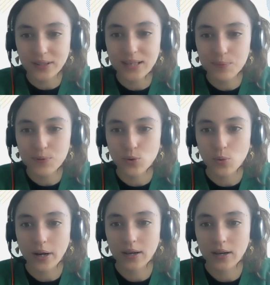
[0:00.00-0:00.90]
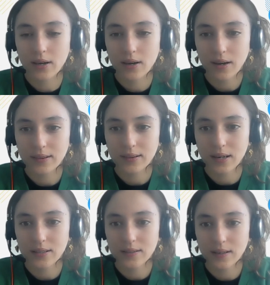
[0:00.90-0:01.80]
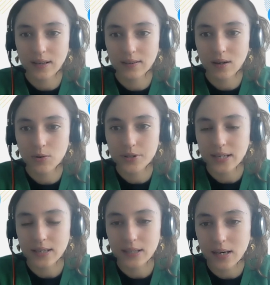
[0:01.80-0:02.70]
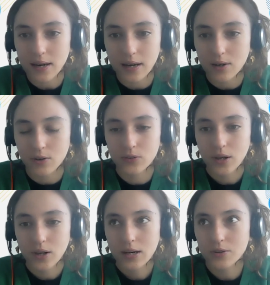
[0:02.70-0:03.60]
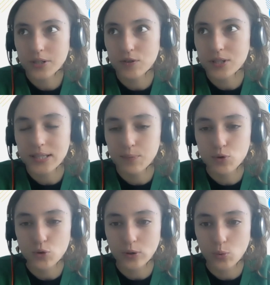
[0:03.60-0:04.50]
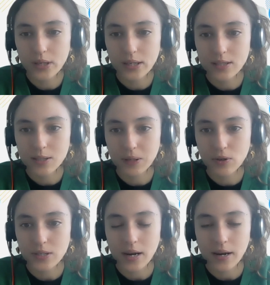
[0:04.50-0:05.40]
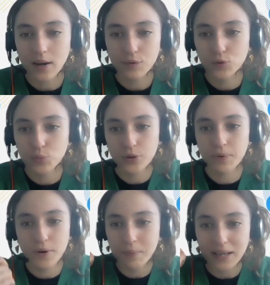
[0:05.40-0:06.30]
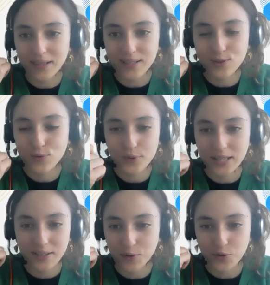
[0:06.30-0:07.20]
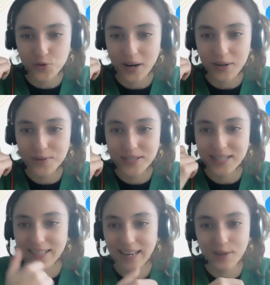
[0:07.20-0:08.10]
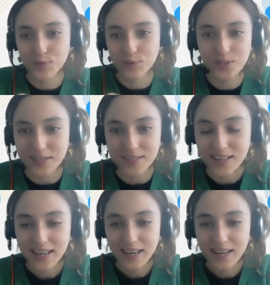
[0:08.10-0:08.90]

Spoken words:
keeps you awake at night? And they were saying, yeah, I can't even sleep during the weekends because I have to prepare my next 3 clinical trials and I have to start